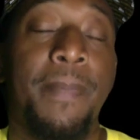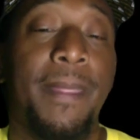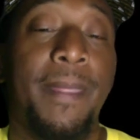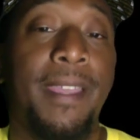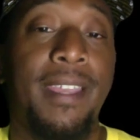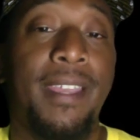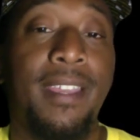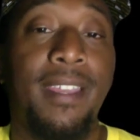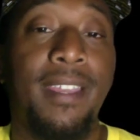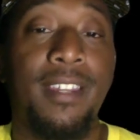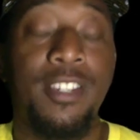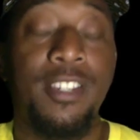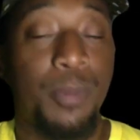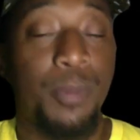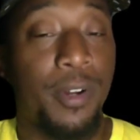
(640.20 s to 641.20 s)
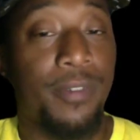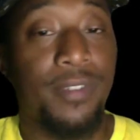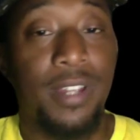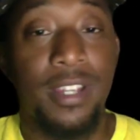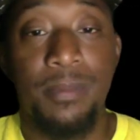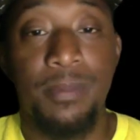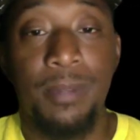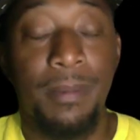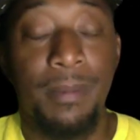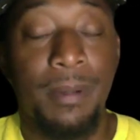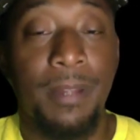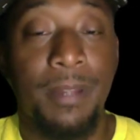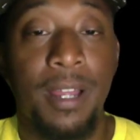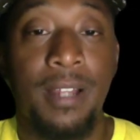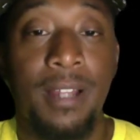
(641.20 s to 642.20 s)
And his birthday is blah, blah,
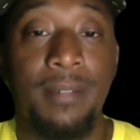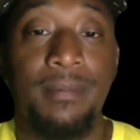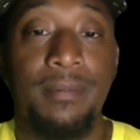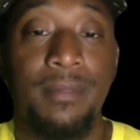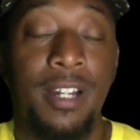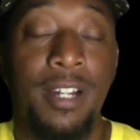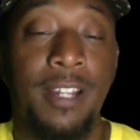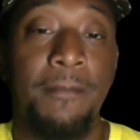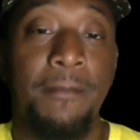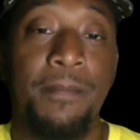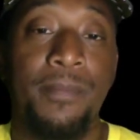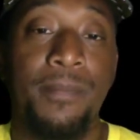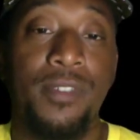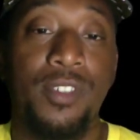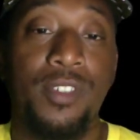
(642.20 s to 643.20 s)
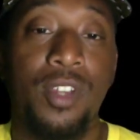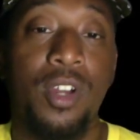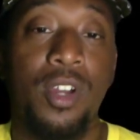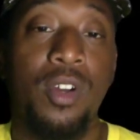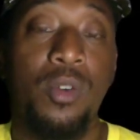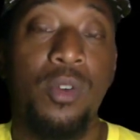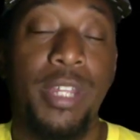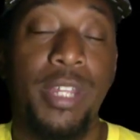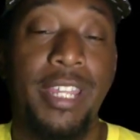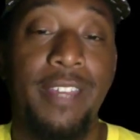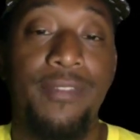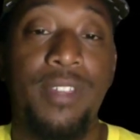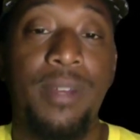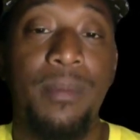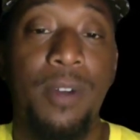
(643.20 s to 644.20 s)
blah, right? So we give
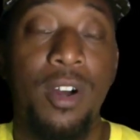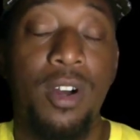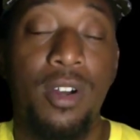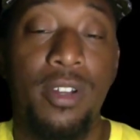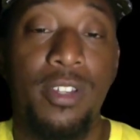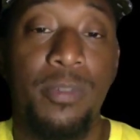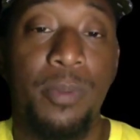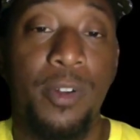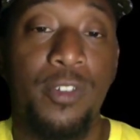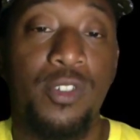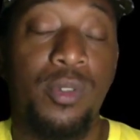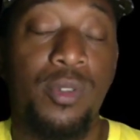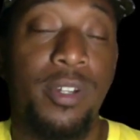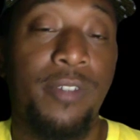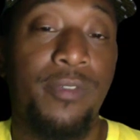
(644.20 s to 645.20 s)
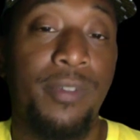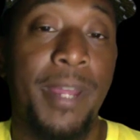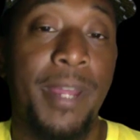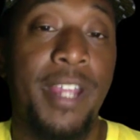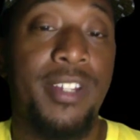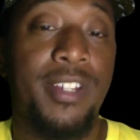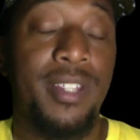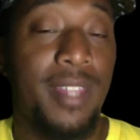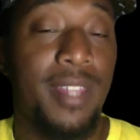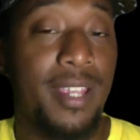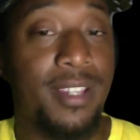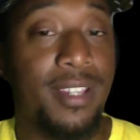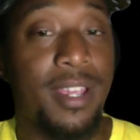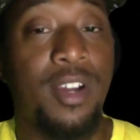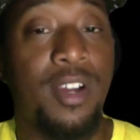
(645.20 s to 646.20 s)
them all his personal information. They
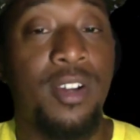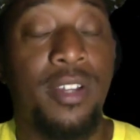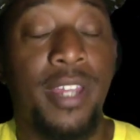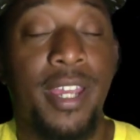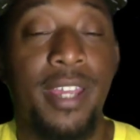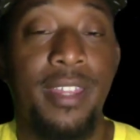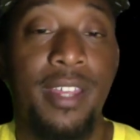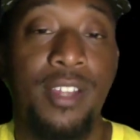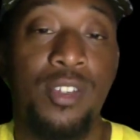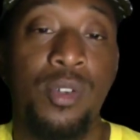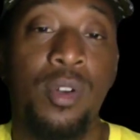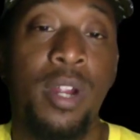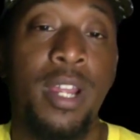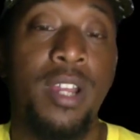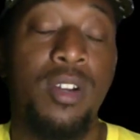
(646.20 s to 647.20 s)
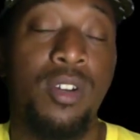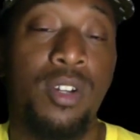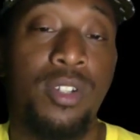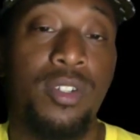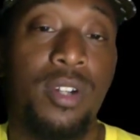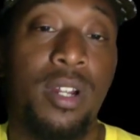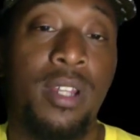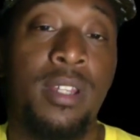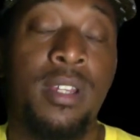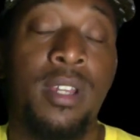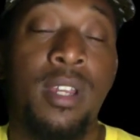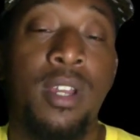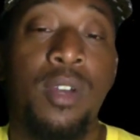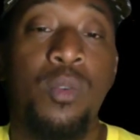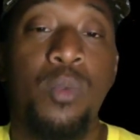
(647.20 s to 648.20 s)
say, okay, that's great, Andre.
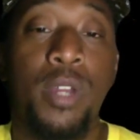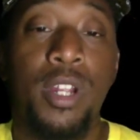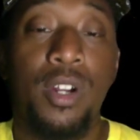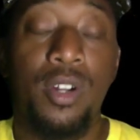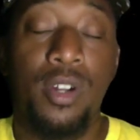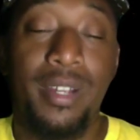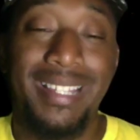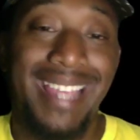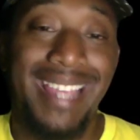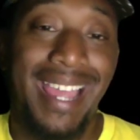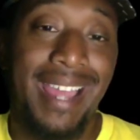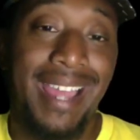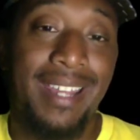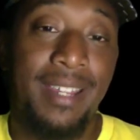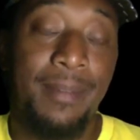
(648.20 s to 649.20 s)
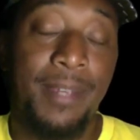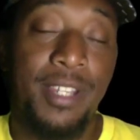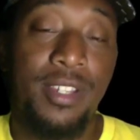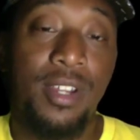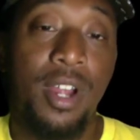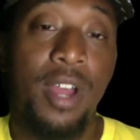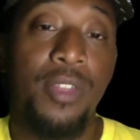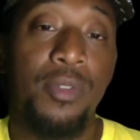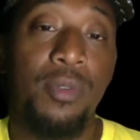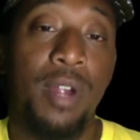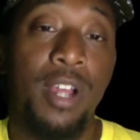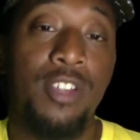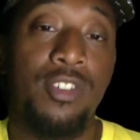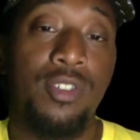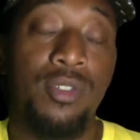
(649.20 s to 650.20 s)
We are going to add him as an
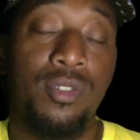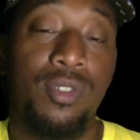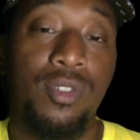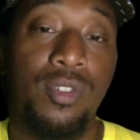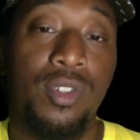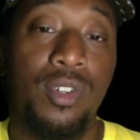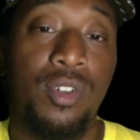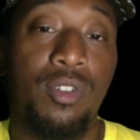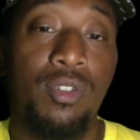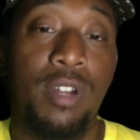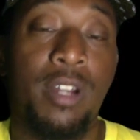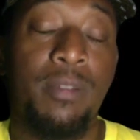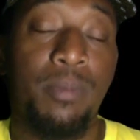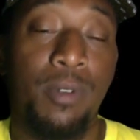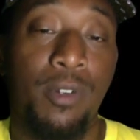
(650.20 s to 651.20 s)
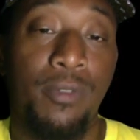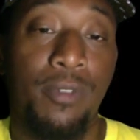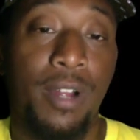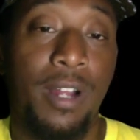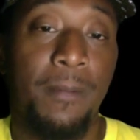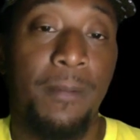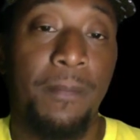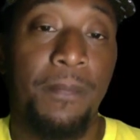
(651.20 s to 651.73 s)
authorized user to your credit profile